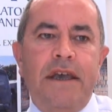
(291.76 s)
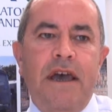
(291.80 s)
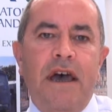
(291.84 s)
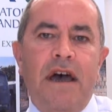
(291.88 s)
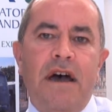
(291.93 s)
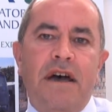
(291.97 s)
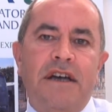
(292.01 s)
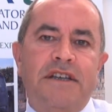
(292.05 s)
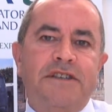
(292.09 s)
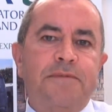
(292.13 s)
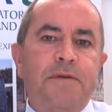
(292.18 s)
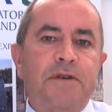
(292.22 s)

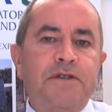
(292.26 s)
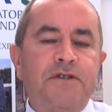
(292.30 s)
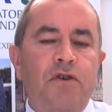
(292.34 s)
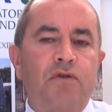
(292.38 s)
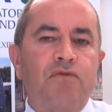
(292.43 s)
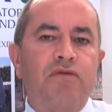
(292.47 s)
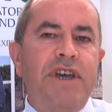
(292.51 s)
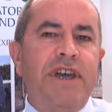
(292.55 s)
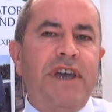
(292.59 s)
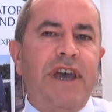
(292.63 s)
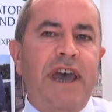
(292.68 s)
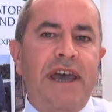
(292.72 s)
Yeah, I suppose
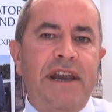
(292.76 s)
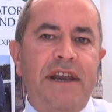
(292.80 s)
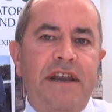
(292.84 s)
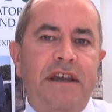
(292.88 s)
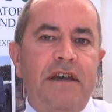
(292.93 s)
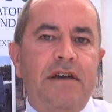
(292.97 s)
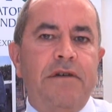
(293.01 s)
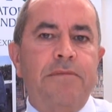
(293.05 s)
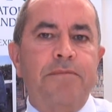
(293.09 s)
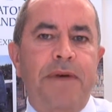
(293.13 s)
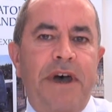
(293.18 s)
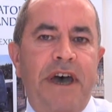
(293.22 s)

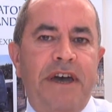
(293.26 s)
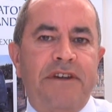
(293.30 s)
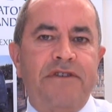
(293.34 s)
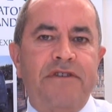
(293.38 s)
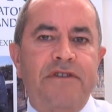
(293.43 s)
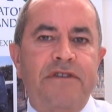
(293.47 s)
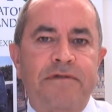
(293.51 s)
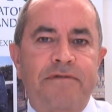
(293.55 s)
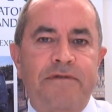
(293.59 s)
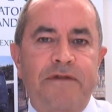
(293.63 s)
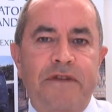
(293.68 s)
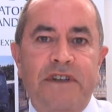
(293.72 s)
regaining
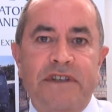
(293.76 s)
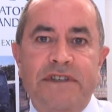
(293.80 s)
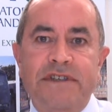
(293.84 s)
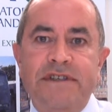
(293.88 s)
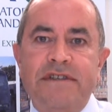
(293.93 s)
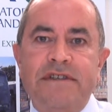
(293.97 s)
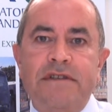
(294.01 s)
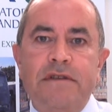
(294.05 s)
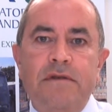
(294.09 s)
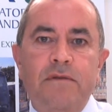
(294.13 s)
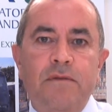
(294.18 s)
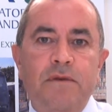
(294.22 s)

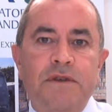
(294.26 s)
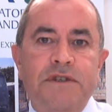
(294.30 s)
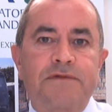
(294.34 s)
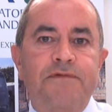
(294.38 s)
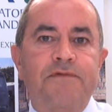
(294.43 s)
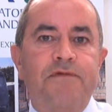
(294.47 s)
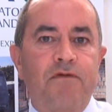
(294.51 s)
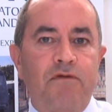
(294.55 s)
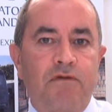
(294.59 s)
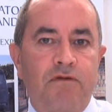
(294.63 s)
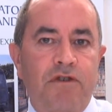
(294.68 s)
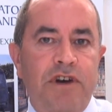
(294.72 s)
competitiveness was
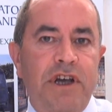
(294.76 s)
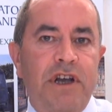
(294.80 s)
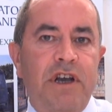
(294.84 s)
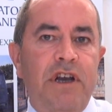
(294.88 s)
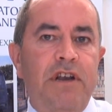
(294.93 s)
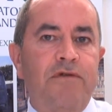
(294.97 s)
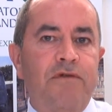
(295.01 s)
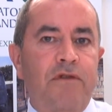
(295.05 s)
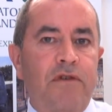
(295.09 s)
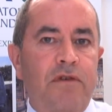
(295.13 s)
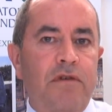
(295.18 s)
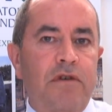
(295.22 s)

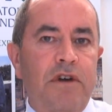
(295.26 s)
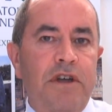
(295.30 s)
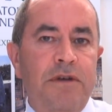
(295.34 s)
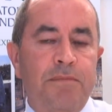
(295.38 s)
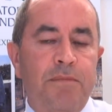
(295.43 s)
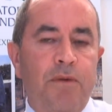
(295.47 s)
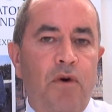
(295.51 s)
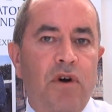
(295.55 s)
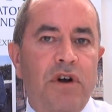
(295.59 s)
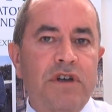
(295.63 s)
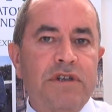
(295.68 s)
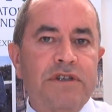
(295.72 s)
really
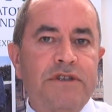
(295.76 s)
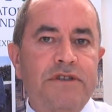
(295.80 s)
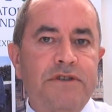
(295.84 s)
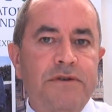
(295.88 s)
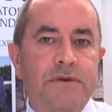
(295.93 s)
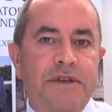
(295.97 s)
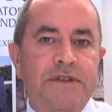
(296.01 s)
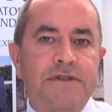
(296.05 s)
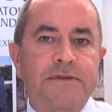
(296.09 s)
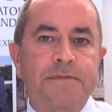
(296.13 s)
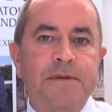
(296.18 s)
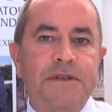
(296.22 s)
important
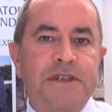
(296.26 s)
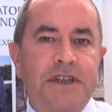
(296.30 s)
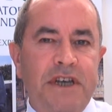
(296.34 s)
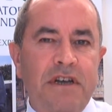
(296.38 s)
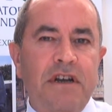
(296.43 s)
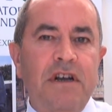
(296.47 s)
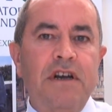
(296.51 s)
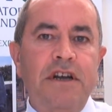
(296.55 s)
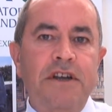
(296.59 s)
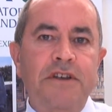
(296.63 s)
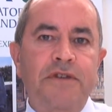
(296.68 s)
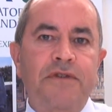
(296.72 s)
to us,
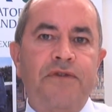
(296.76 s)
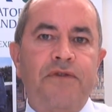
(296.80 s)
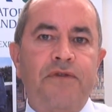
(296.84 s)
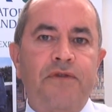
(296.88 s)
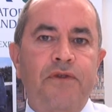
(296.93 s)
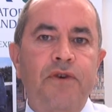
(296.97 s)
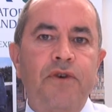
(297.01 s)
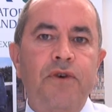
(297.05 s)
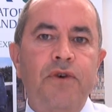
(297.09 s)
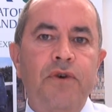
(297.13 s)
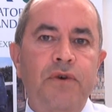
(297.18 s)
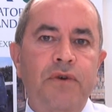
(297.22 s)
particularly
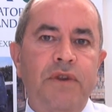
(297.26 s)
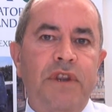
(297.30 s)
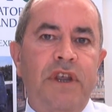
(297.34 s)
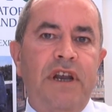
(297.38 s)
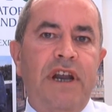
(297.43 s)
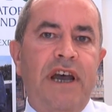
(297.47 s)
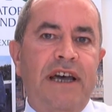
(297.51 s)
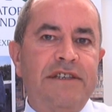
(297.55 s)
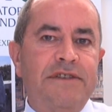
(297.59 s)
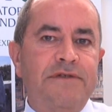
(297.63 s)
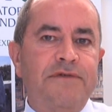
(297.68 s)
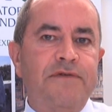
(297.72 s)
through the
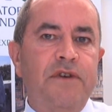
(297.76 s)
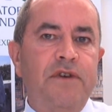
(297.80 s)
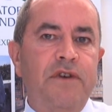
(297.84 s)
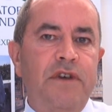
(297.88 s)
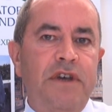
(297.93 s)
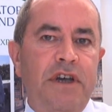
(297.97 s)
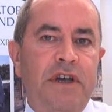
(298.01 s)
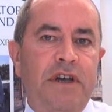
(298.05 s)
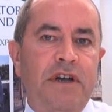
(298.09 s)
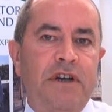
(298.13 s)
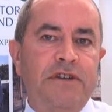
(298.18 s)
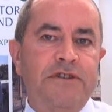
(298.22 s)
last few
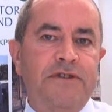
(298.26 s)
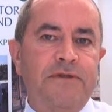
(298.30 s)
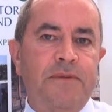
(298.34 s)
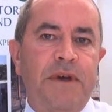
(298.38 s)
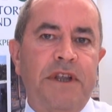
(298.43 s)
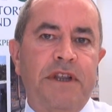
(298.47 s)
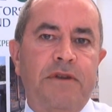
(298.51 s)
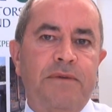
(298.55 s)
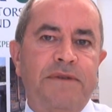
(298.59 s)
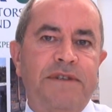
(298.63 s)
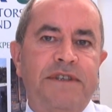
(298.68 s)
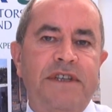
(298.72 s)
years
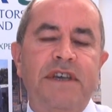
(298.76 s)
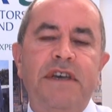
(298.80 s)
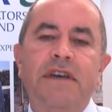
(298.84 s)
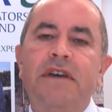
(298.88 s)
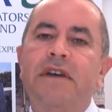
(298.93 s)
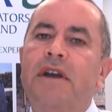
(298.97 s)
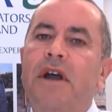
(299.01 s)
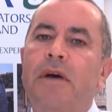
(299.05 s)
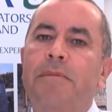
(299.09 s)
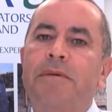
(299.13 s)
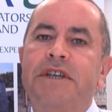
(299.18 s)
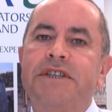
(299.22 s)
when there was the
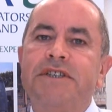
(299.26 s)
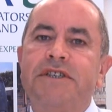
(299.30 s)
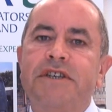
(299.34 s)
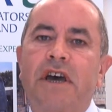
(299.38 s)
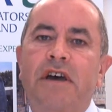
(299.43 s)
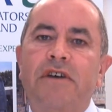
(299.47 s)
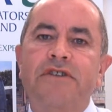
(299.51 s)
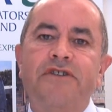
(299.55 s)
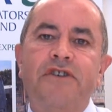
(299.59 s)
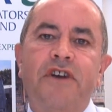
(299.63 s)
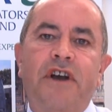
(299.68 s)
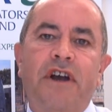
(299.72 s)
economic
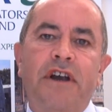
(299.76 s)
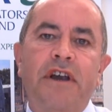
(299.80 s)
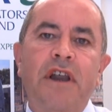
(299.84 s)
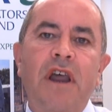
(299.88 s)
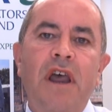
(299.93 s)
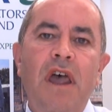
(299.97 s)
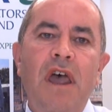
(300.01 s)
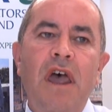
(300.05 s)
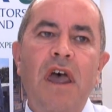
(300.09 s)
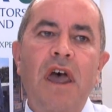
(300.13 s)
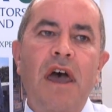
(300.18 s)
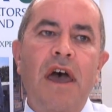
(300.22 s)
downturn.
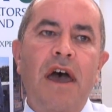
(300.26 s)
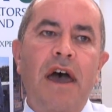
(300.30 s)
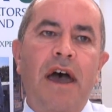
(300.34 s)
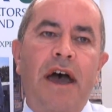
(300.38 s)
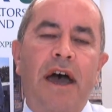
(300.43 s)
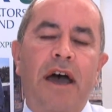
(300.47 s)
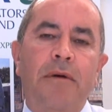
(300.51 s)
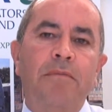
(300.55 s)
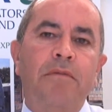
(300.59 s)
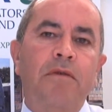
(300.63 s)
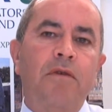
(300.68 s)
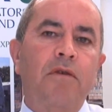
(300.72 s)

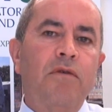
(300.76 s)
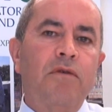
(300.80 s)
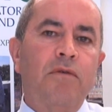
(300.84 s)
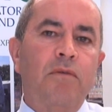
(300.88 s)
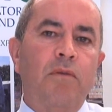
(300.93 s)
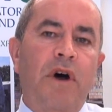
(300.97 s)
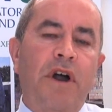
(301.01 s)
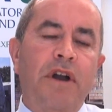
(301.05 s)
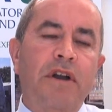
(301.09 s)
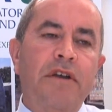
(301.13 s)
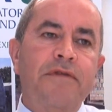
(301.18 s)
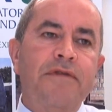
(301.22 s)

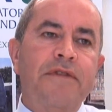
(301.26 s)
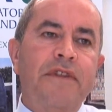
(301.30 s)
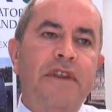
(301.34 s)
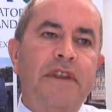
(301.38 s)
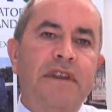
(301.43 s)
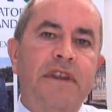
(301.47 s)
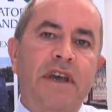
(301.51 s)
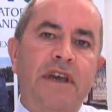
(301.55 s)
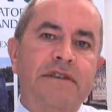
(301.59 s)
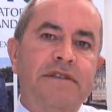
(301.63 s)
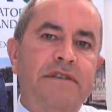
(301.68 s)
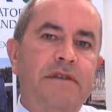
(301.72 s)
One of the
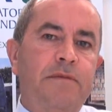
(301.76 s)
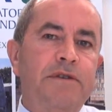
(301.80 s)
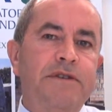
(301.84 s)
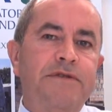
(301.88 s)
things that